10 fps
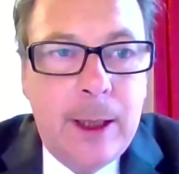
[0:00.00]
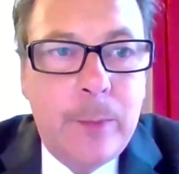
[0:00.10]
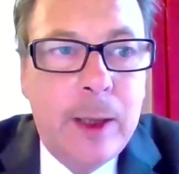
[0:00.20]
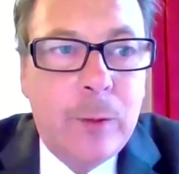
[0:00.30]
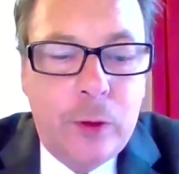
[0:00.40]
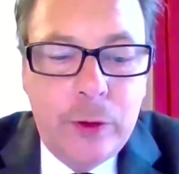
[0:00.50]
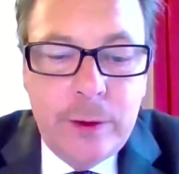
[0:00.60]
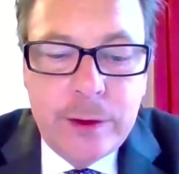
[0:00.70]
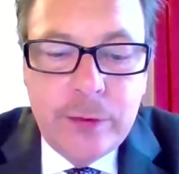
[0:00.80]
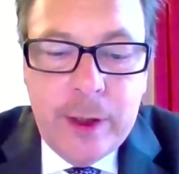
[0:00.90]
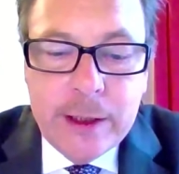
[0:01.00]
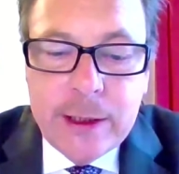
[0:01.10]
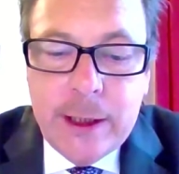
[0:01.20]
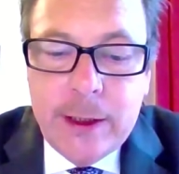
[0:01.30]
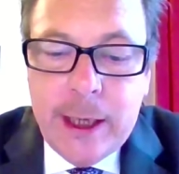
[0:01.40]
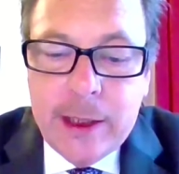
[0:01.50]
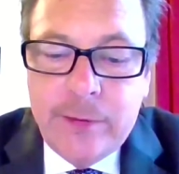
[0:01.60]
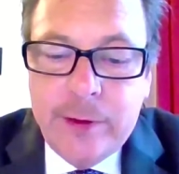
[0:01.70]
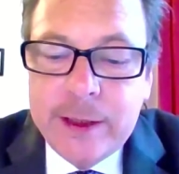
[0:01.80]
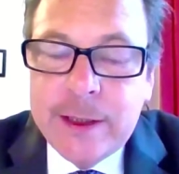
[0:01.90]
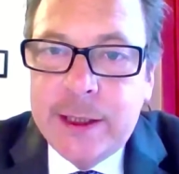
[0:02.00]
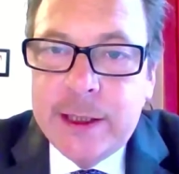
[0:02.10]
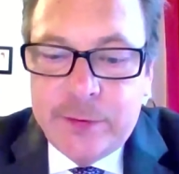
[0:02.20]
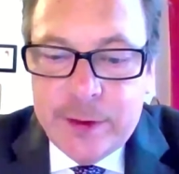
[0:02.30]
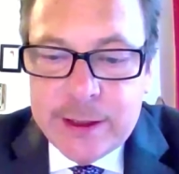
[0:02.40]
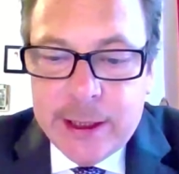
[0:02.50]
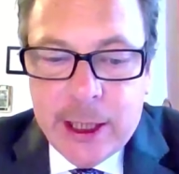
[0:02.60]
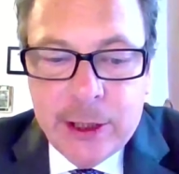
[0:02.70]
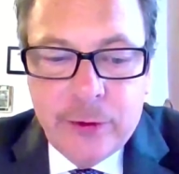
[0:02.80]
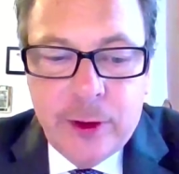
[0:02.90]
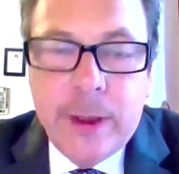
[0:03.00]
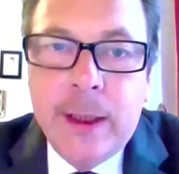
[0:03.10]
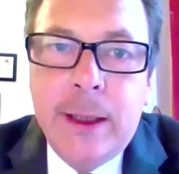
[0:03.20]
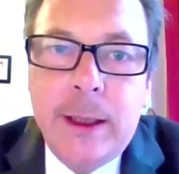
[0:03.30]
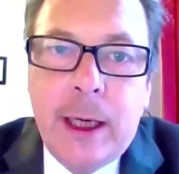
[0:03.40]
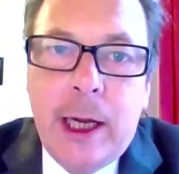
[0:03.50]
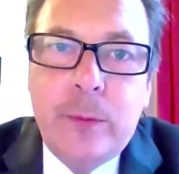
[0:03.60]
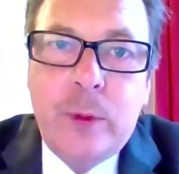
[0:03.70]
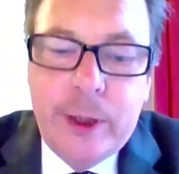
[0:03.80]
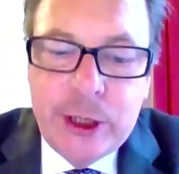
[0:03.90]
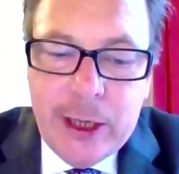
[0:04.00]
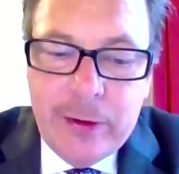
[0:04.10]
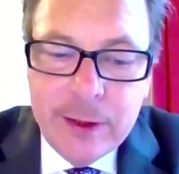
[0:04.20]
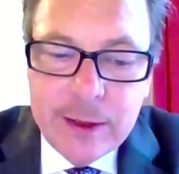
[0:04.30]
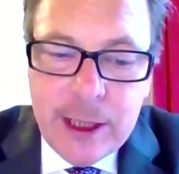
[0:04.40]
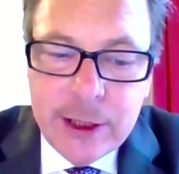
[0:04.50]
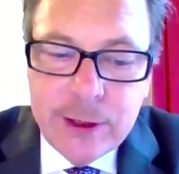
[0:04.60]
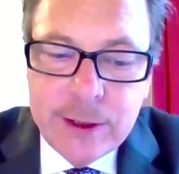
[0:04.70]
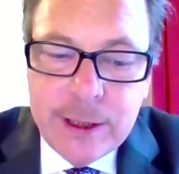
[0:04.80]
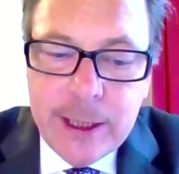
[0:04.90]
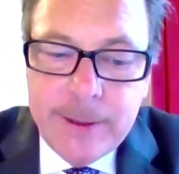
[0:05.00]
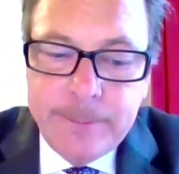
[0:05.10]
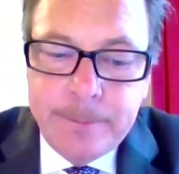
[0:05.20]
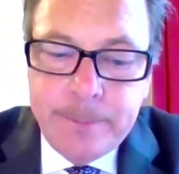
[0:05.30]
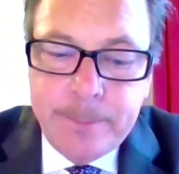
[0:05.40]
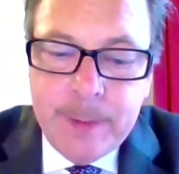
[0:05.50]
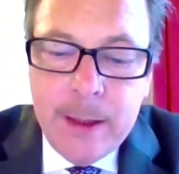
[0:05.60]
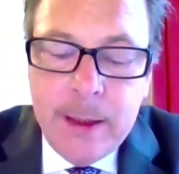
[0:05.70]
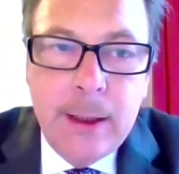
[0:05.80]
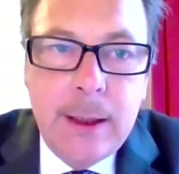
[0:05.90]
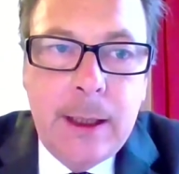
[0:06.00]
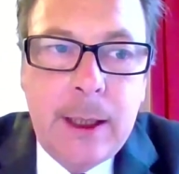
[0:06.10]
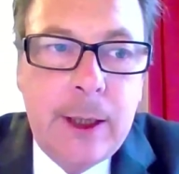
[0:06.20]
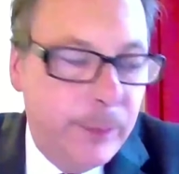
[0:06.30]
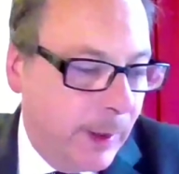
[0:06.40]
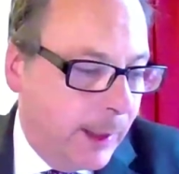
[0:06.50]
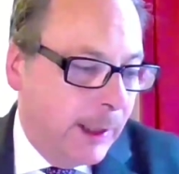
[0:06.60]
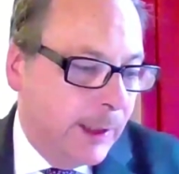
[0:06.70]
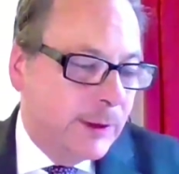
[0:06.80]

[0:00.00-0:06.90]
I'm Mike Wardle, Director and Head of Indices for the CN Group, and will be chairing the session today. And